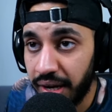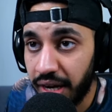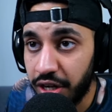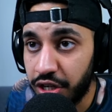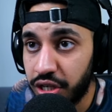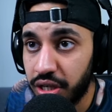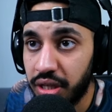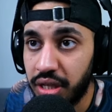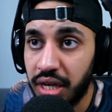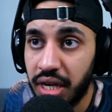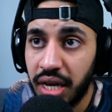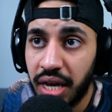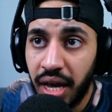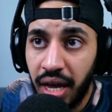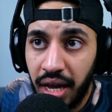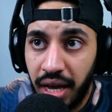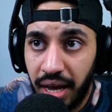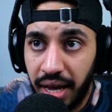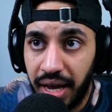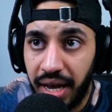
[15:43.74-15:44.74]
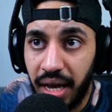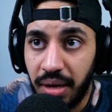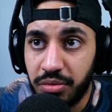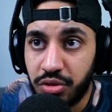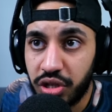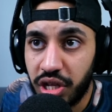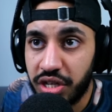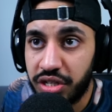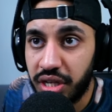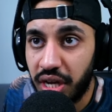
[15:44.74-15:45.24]
initially.
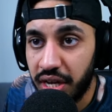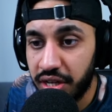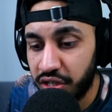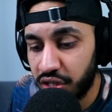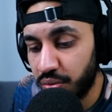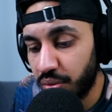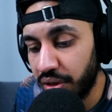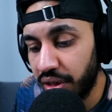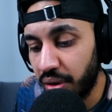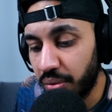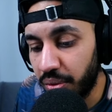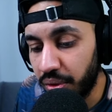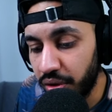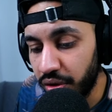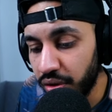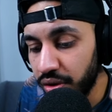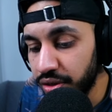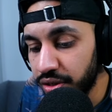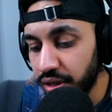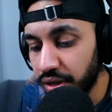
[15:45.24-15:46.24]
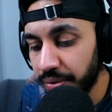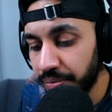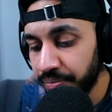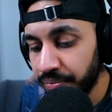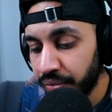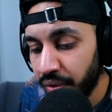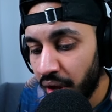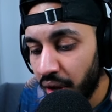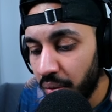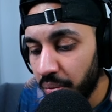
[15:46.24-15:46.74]
So this is the one that we're using.
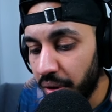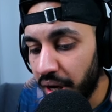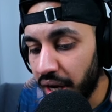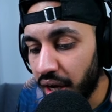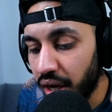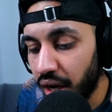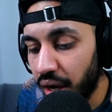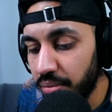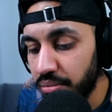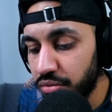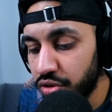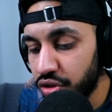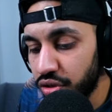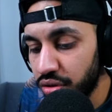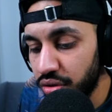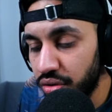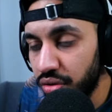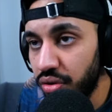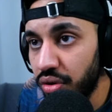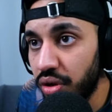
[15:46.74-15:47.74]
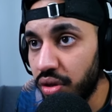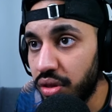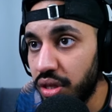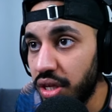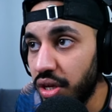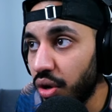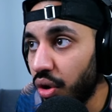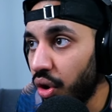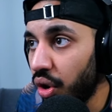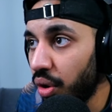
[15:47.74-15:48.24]
When it comes to the